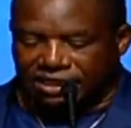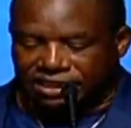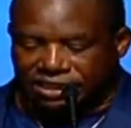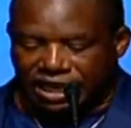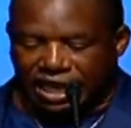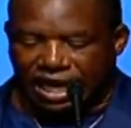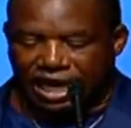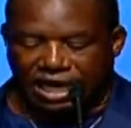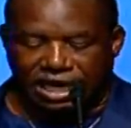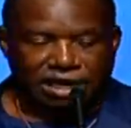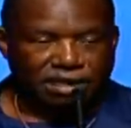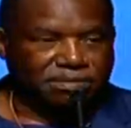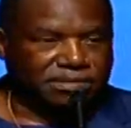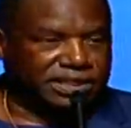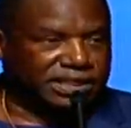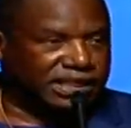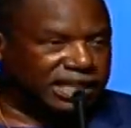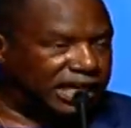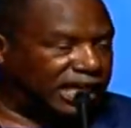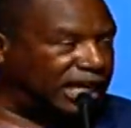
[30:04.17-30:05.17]

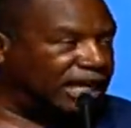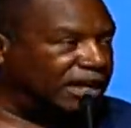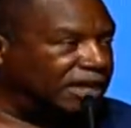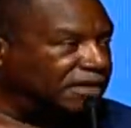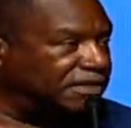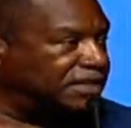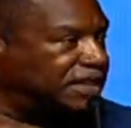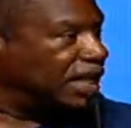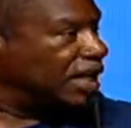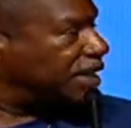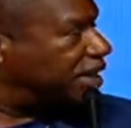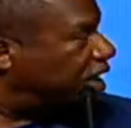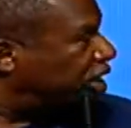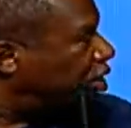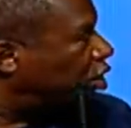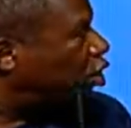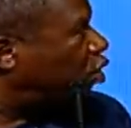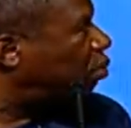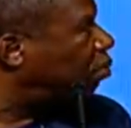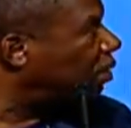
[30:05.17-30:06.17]
James gives the
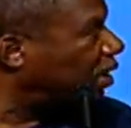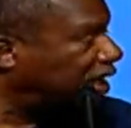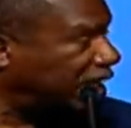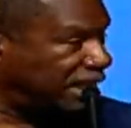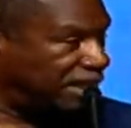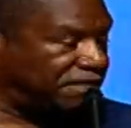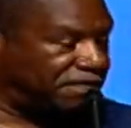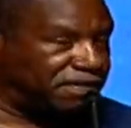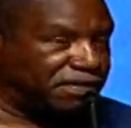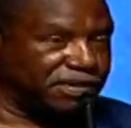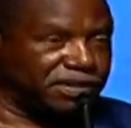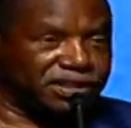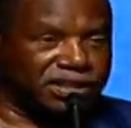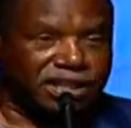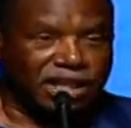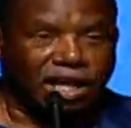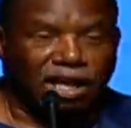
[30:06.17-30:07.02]
new believers.